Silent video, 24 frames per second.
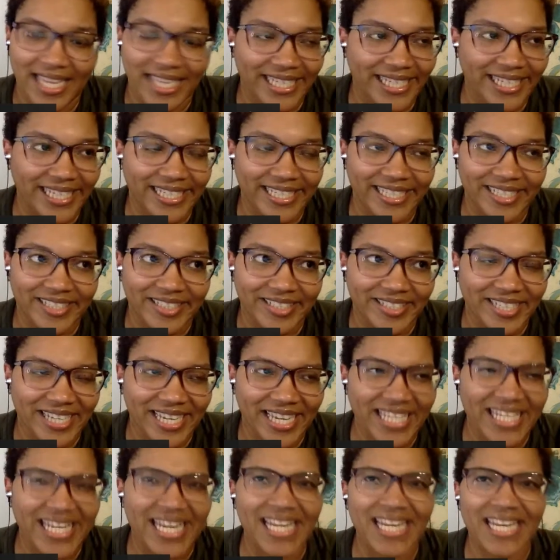yeah,
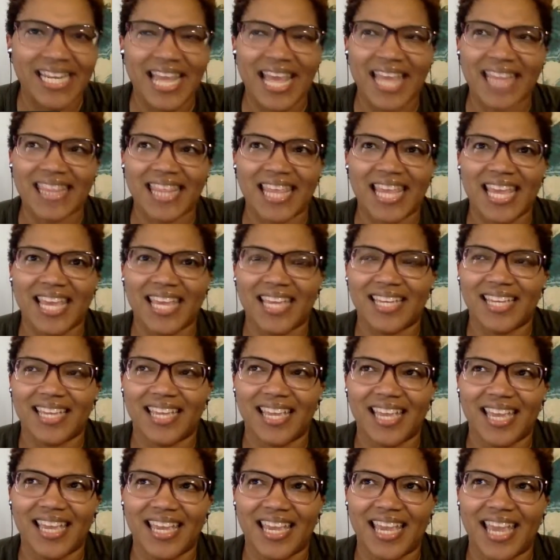
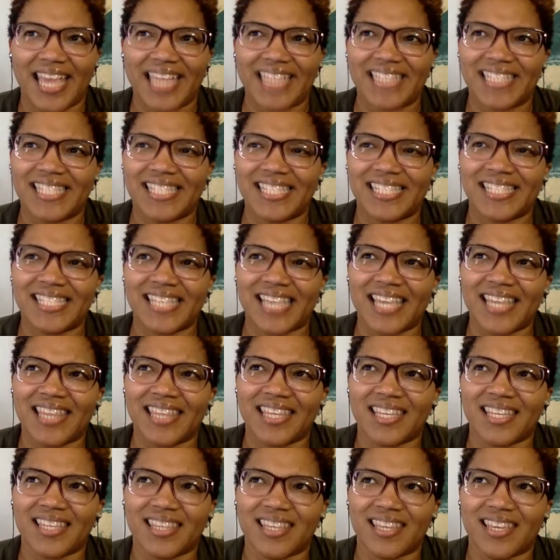and to say
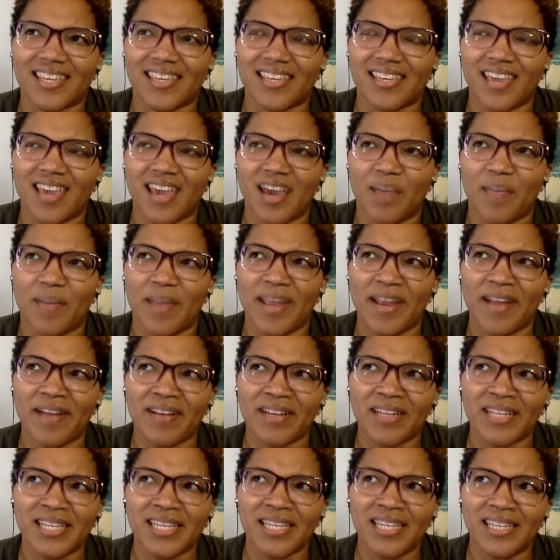
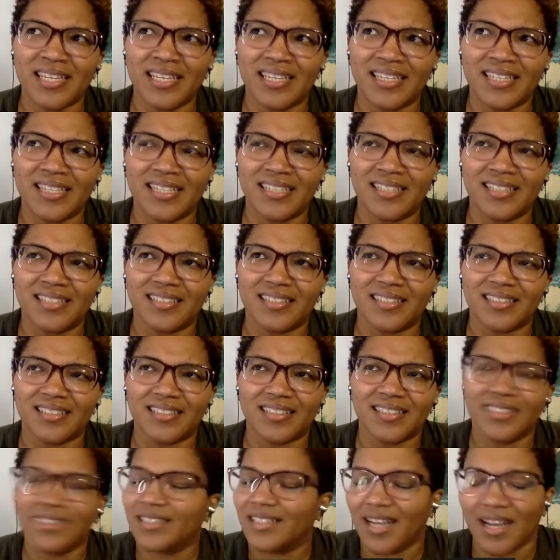apparently,
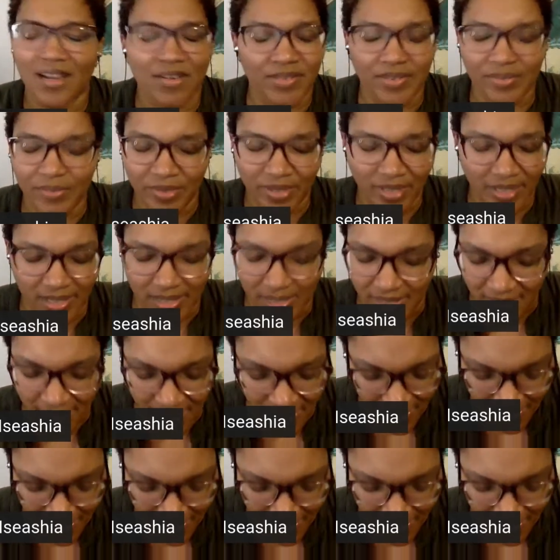I don't even want to get into that.